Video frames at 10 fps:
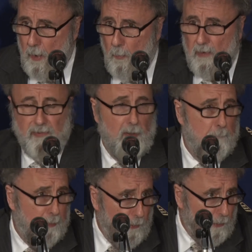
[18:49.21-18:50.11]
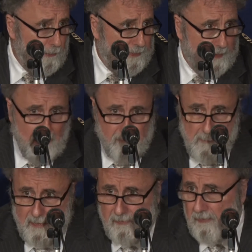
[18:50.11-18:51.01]
We should applaud the
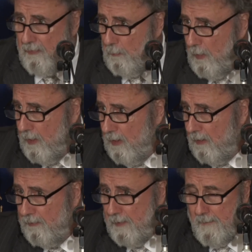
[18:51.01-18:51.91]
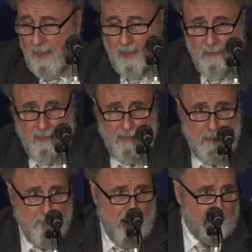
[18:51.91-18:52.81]
governments of the world that they
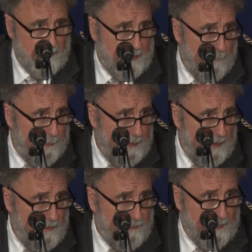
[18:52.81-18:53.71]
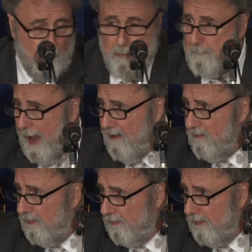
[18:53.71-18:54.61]
met a couple of years ago in
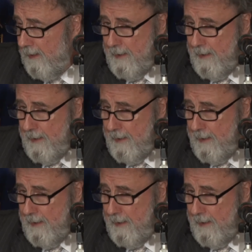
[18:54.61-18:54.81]
Paris,